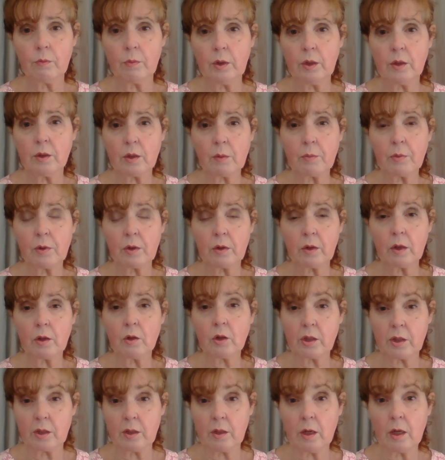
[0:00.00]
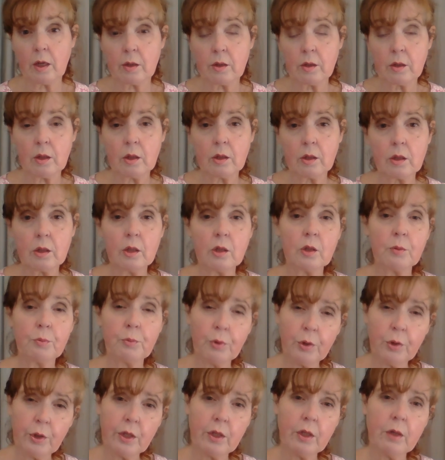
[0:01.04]
in something that looks nice, that's, that's
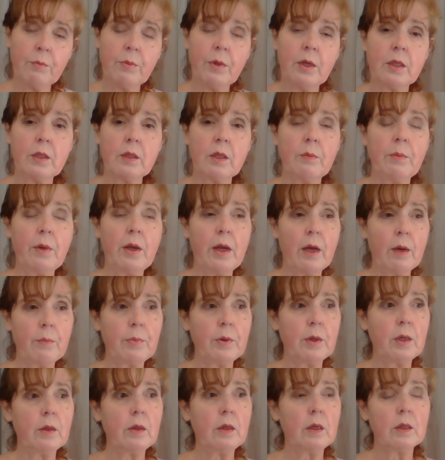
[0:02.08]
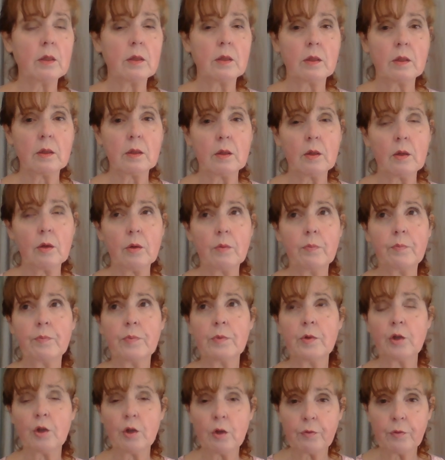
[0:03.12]
pretty, that makes them happy, that's um,
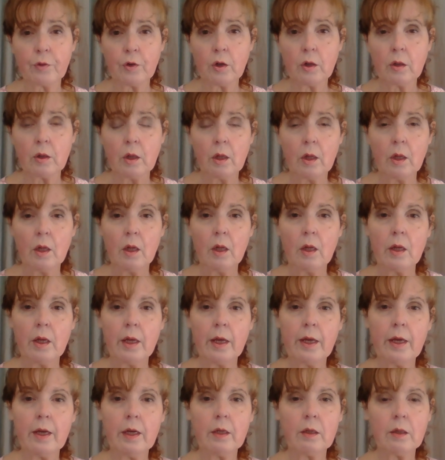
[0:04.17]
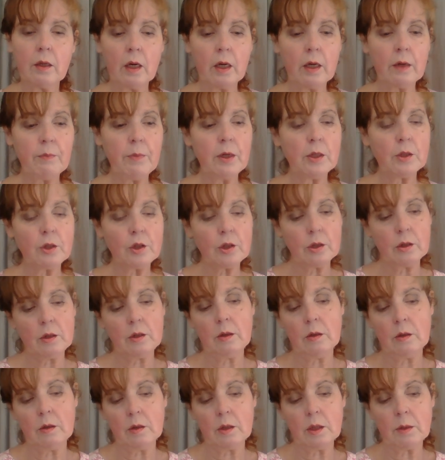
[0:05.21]
cheerful. And I mentioned
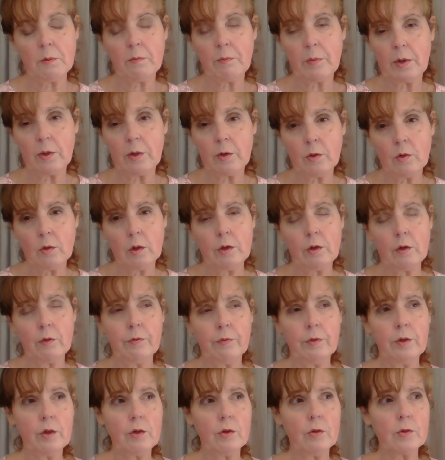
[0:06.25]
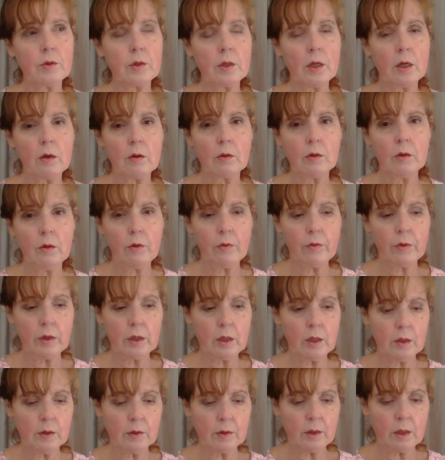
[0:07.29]
in some of my earlier videos how
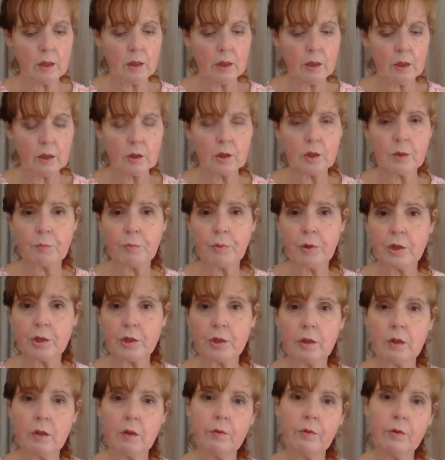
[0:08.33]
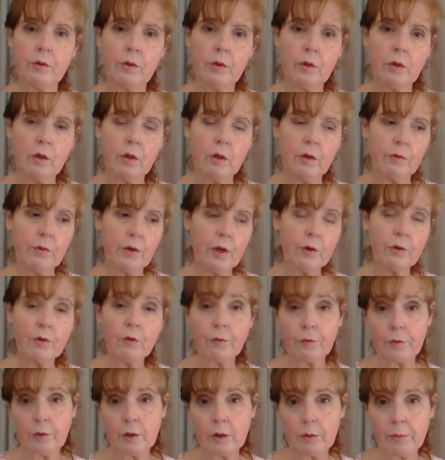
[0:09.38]
clothing is an expression of, of how you
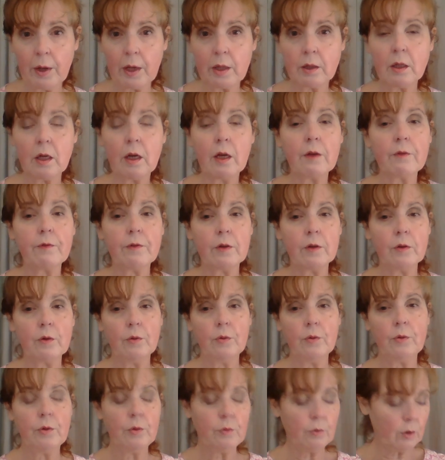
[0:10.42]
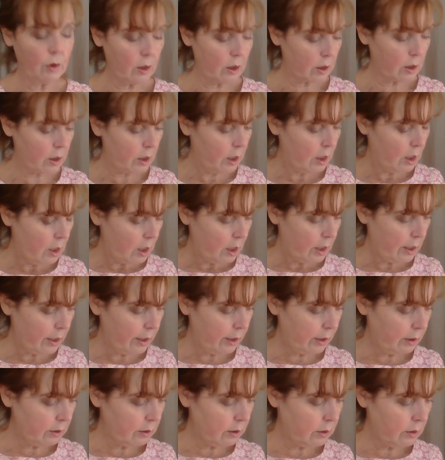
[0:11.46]
feel about life and who you are.
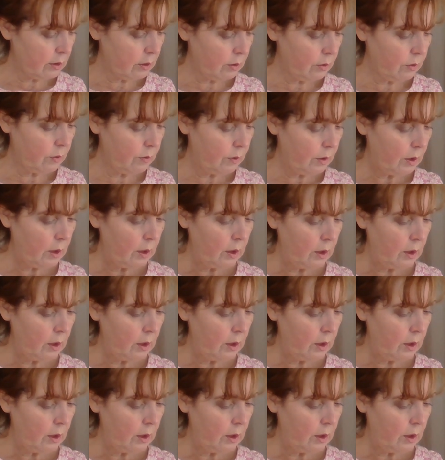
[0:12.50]
And so